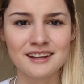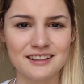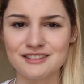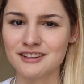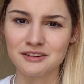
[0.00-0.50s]

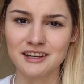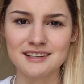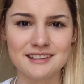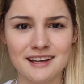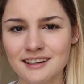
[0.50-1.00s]
that's so
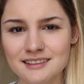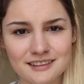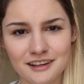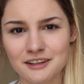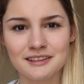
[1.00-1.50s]
year 6.
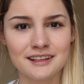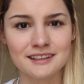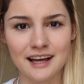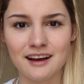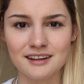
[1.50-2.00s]
So
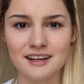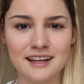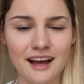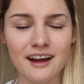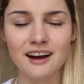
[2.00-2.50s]
yeah,
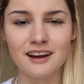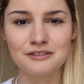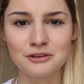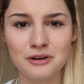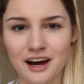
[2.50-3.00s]
get
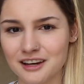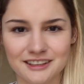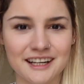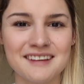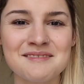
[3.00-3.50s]
colourful
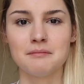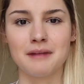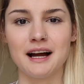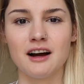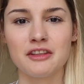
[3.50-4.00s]
cutlery.
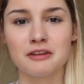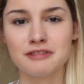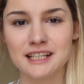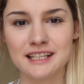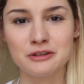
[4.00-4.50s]
My other
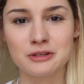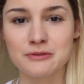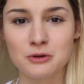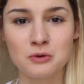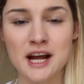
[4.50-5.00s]
really
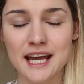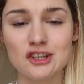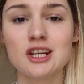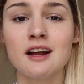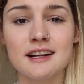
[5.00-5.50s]
useful
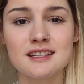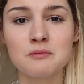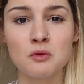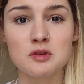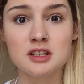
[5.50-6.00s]
kitchen
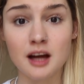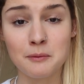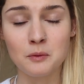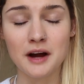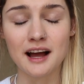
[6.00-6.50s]
item was
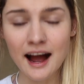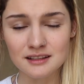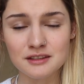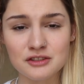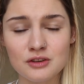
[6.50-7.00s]
Tupperware.
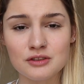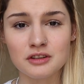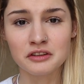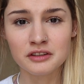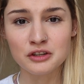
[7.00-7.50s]
As a
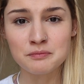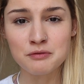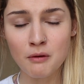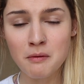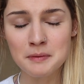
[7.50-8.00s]
student, you
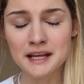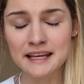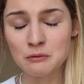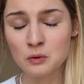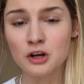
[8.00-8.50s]

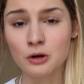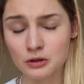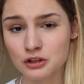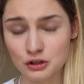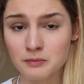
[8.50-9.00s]
probably will
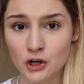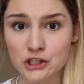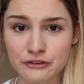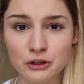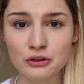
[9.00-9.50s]
cook too
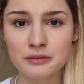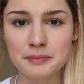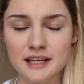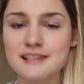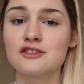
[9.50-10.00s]
much food
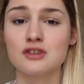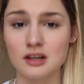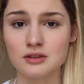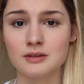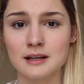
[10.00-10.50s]
because it's
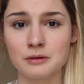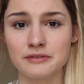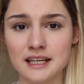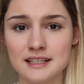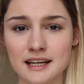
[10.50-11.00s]
just
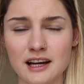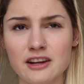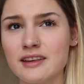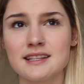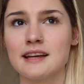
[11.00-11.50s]
yourself eating.
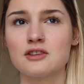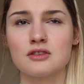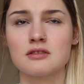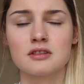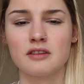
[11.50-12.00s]
I know they say
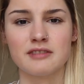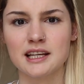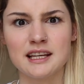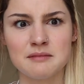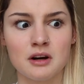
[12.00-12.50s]
students don't
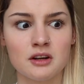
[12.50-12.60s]
really eat